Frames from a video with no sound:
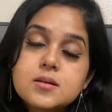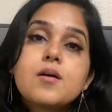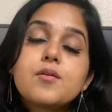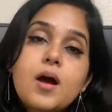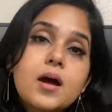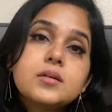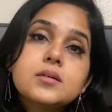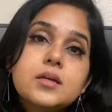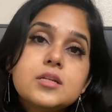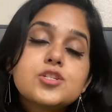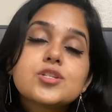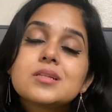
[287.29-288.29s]
rather
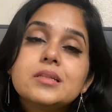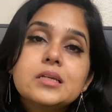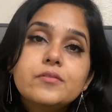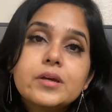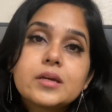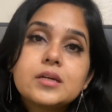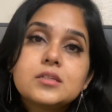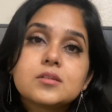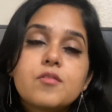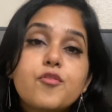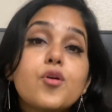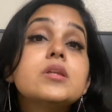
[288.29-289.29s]
than just leaving it
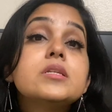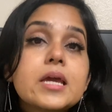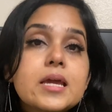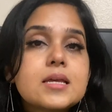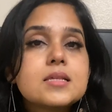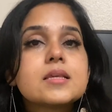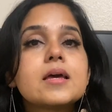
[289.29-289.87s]
for days